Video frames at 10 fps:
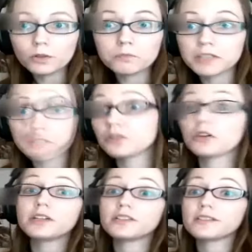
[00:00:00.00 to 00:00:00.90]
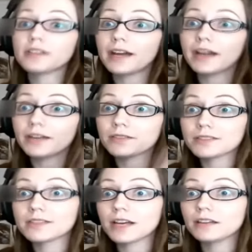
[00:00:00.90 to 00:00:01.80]
That's all the questions that I have,
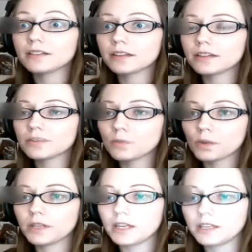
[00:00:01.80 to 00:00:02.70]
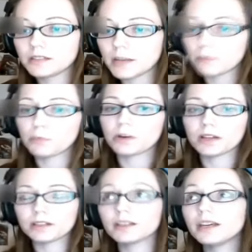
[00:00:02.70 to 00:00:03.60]
because it sounds like it's a really in-depth
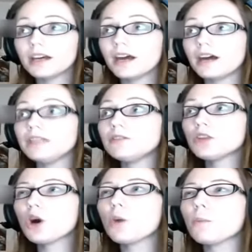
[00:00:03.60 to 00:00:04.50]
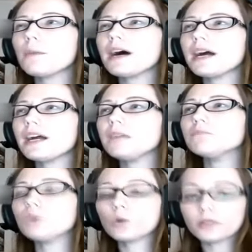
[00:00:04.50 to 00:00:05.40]
book. And even though my
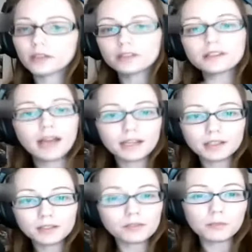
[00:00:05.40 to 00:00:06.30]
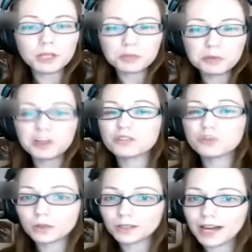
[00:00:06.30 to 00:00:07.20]
molding is kind of minimal, I
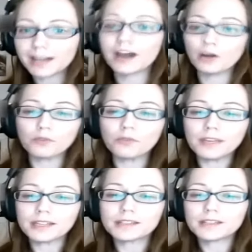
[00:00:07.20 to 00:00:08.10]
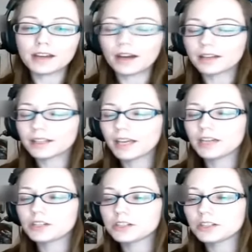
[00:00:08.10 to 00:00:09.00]
do a lot of it on
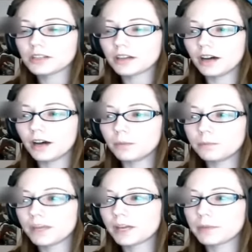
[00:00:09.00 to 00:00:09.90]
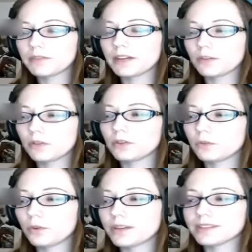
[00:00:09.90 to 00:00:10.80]
occasion. Um, not a big fan of
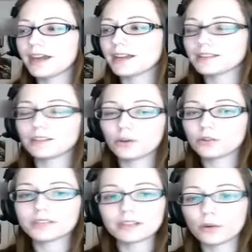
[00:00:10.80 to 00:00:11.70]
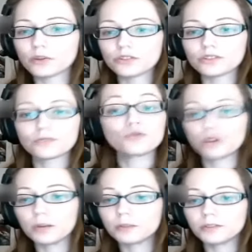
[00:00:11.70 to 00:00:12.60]
the resin casting, though, because that's always just
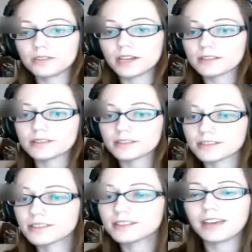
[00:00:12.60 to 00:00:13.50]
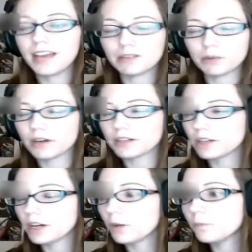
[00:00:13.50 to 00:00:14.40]
trouble in Texas. Everywhere
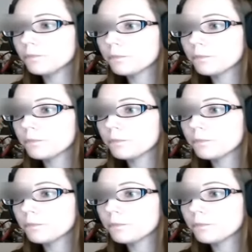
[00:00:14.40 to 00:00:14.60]
you go.